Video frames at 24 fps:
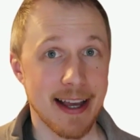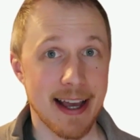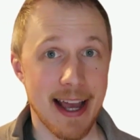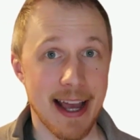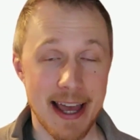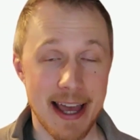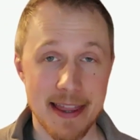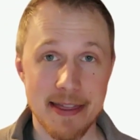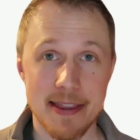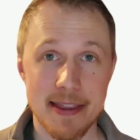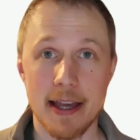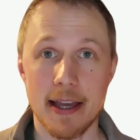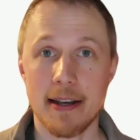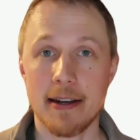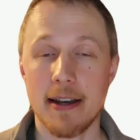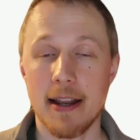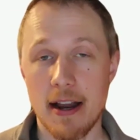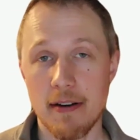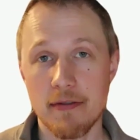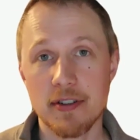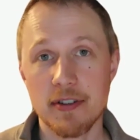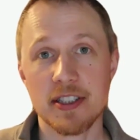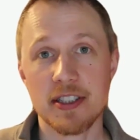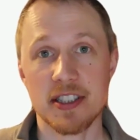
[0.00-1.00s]
And then
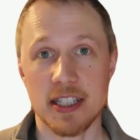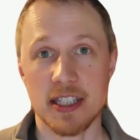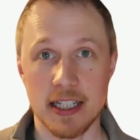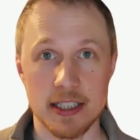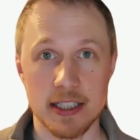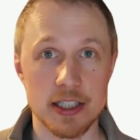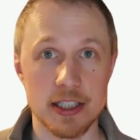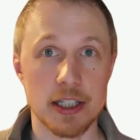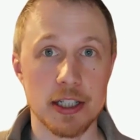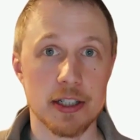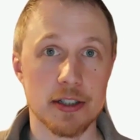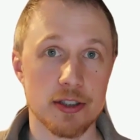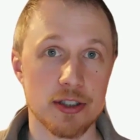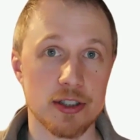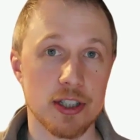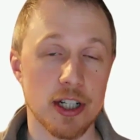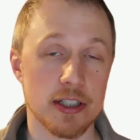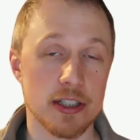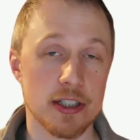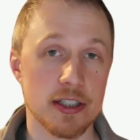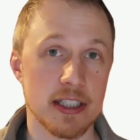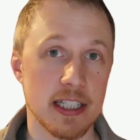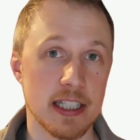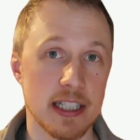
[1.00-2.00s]
every 6 years,
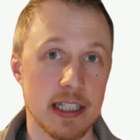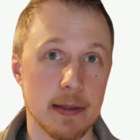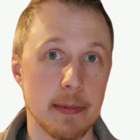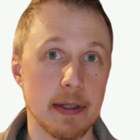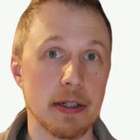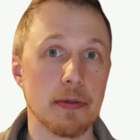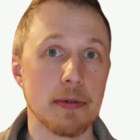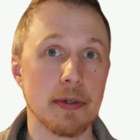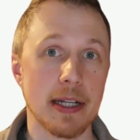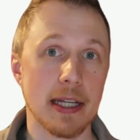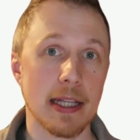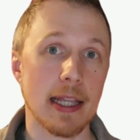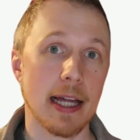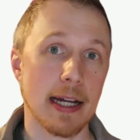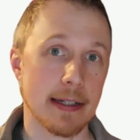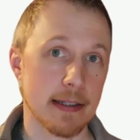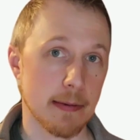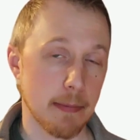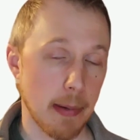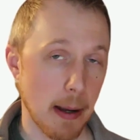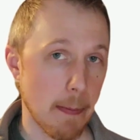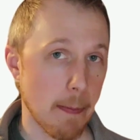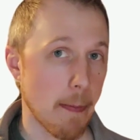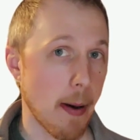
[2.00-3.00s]
judges need to be
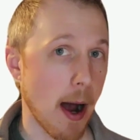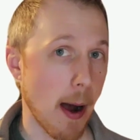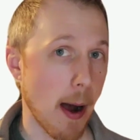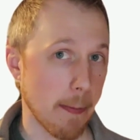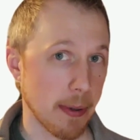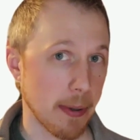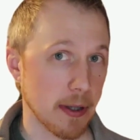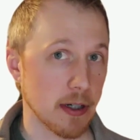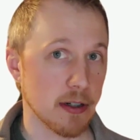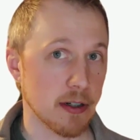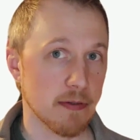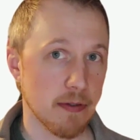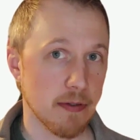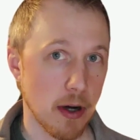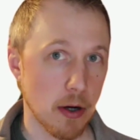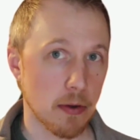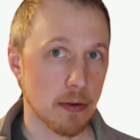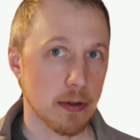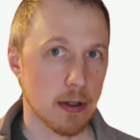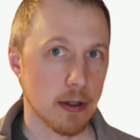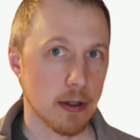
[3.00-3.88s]
reelected by popular vote.